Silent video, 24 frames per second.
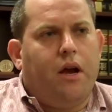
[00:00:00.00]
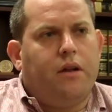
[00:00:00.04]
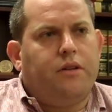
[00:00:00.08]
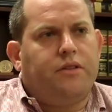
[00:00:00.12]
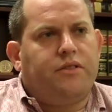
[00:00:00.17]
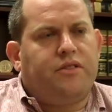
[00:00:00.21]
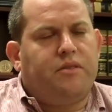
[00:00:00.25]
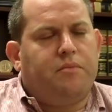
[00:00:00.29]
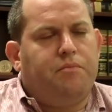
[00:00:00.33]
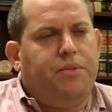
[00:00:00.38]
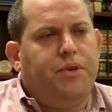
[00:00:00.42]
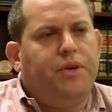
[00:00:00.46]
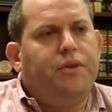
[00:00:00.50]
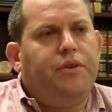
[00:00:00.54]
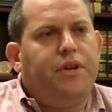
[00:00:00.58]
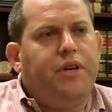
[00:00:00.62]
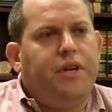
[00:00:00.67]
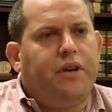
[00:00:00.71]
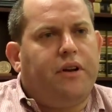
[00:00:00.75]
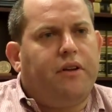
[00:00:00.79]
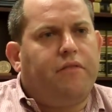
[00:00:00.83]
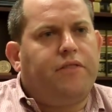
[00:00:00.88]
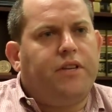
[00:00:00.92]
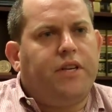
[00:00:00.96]
And it's the
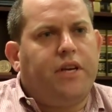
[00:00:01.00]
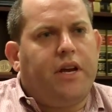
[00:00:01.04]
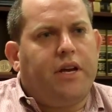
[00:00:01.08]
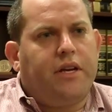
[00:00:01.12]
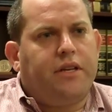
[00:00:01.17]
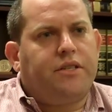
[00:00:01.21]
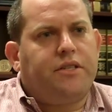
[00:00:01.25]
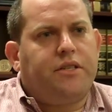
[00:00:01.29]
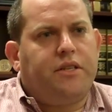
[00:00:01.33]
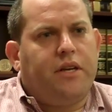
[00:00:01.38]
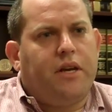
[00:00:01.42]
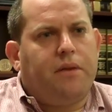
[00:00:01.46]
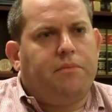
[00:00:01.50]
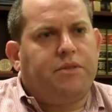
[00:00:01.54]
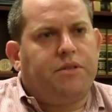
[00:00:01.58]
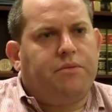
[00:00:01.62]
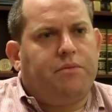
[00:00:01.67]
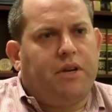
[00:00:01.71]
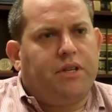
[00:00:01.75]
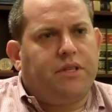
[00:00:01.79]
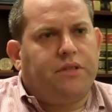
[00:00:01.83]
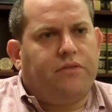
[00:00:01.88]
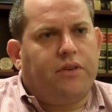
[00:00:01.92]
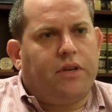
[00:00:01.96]
beauty of the ASTM
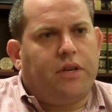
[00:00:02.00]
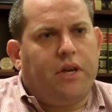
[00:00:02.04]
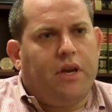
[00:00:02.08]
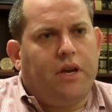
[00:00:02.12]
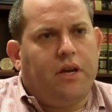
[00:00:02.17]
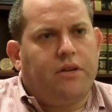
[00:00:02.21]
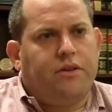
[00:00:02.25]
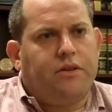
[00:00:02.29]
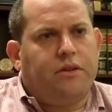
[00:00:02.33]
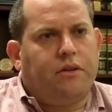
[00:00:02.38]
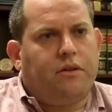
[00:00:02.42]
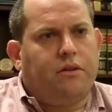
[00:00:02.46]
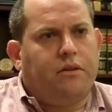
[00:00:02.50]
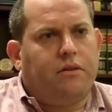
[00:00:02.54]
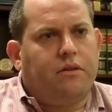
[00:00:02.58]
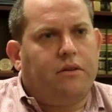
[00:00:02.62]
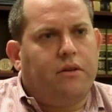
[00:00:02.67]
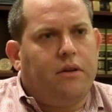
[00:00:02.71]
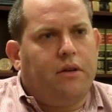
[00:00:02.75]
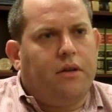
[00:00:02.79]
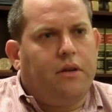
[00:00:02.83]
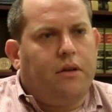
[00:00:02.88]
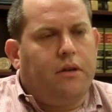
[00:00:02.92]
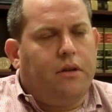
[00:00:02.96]
specification